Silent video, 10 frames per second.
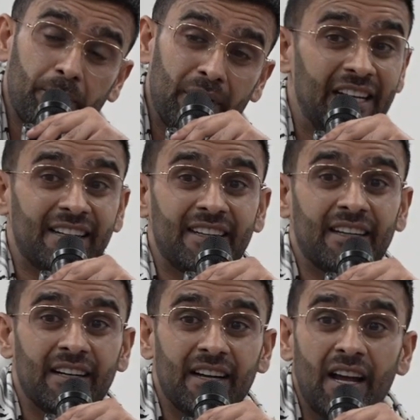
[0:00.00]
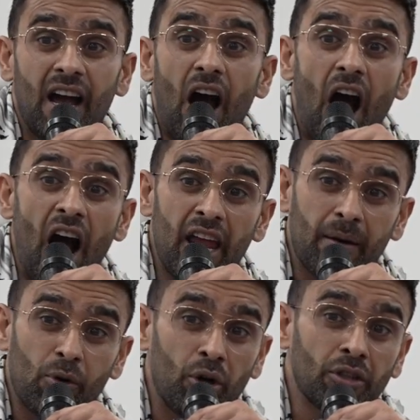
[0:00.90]
predicted I
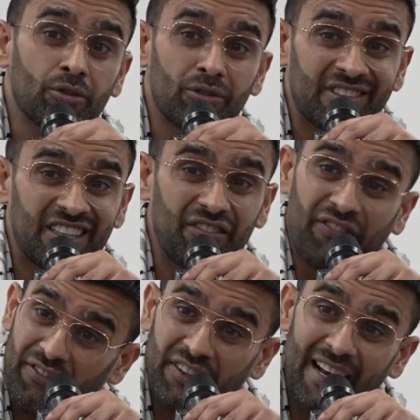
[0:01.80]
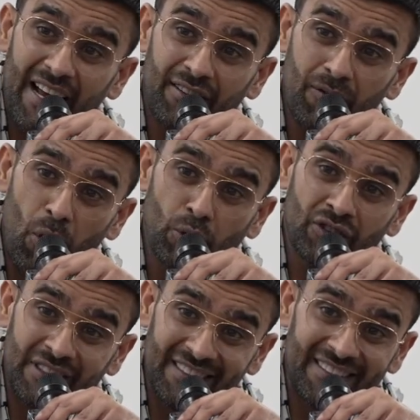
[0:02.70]
am going to receive 50,000 votes
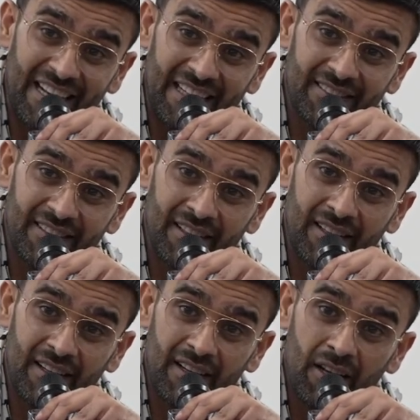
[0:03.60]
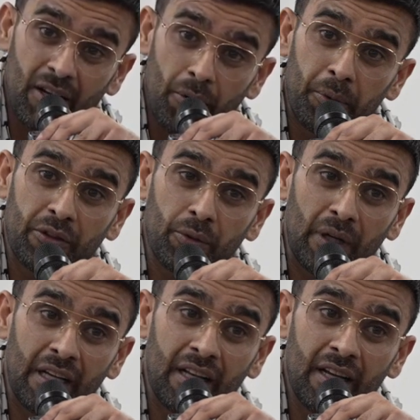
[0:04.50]
in this election, which
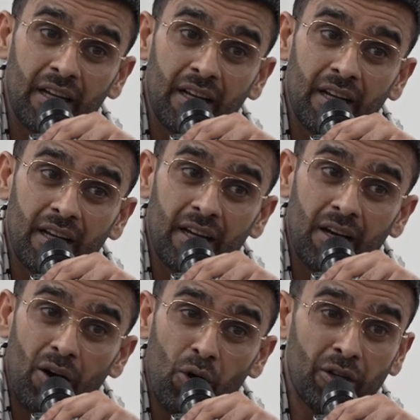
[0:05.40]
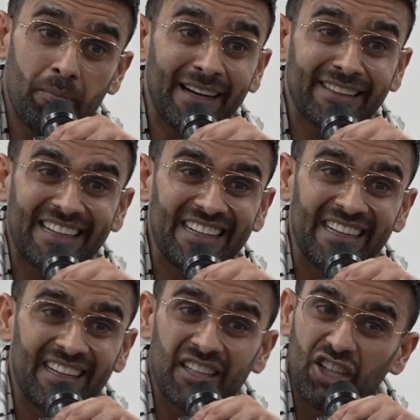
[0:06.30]
will
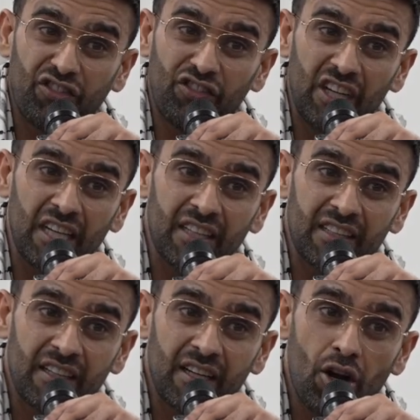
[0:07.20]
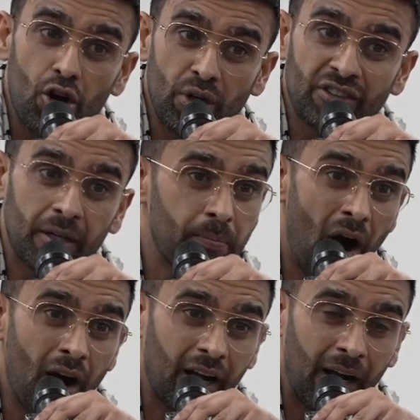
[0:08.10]
automatically defeat Richard
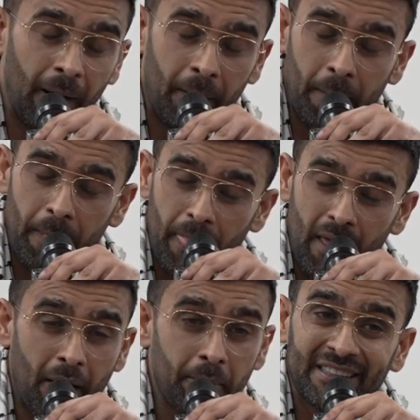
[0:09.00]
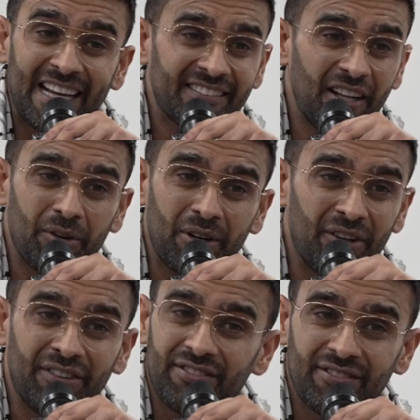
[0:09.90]
Parker. But that's not enough.